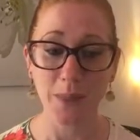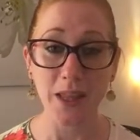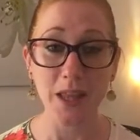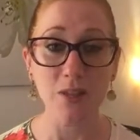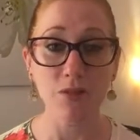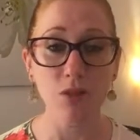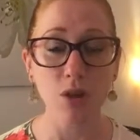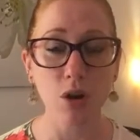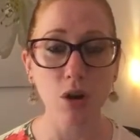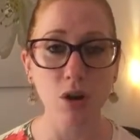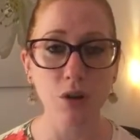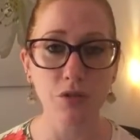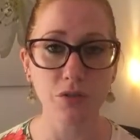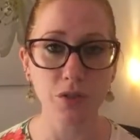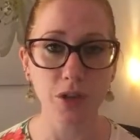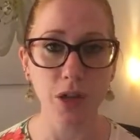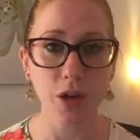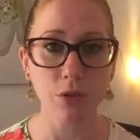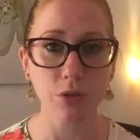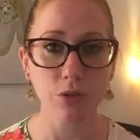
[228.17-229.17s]
even half
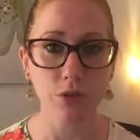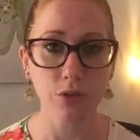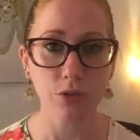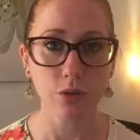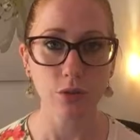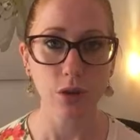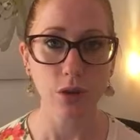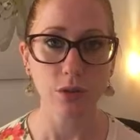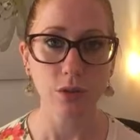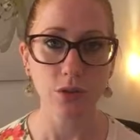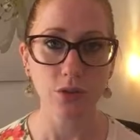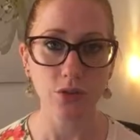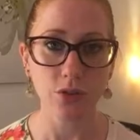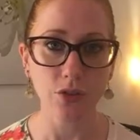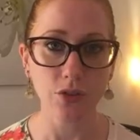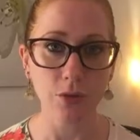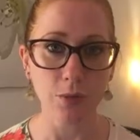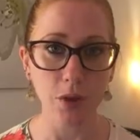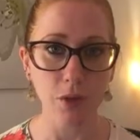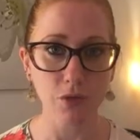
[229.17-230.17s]
an hour on your own, it's
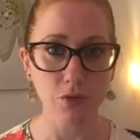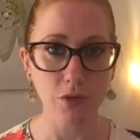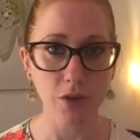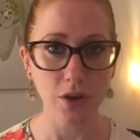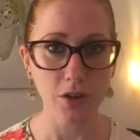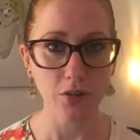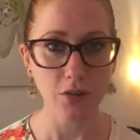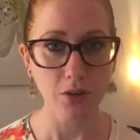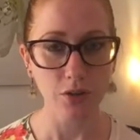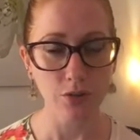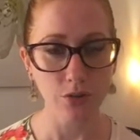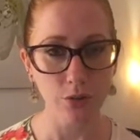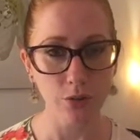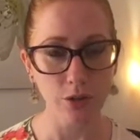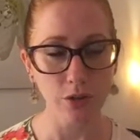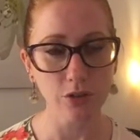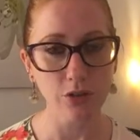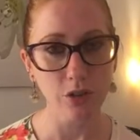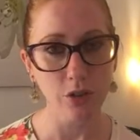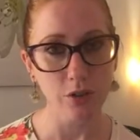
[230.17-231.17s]
just about finding
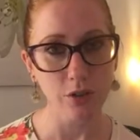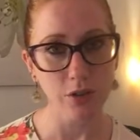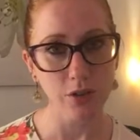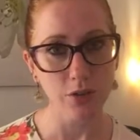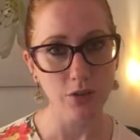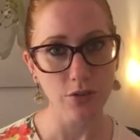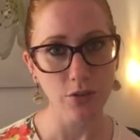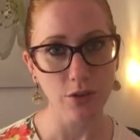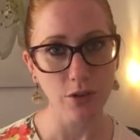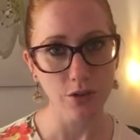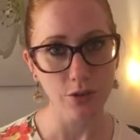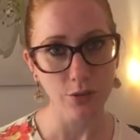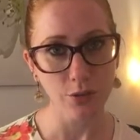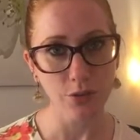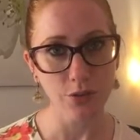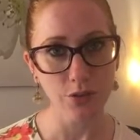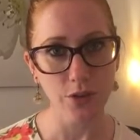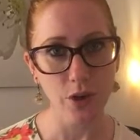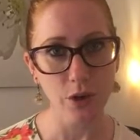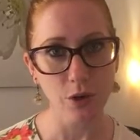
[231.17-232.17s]
solitude inside
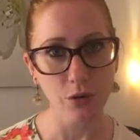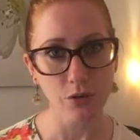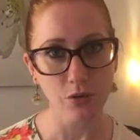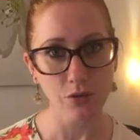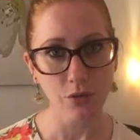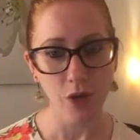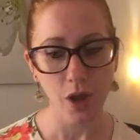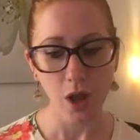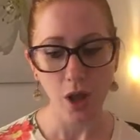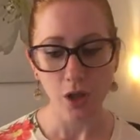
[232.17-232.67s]
yourself.